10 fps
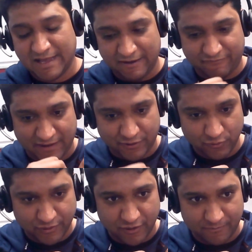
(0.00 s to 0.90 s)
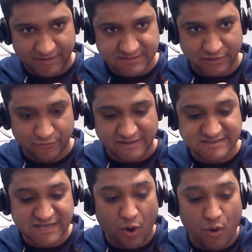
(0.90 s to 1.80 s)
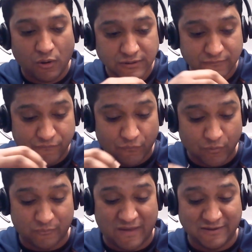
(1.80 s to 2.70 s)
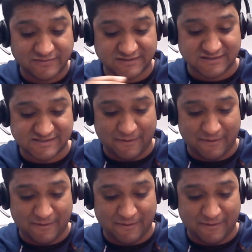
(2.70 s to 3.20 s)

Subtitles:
If I had two qubits, you can see all the four values at the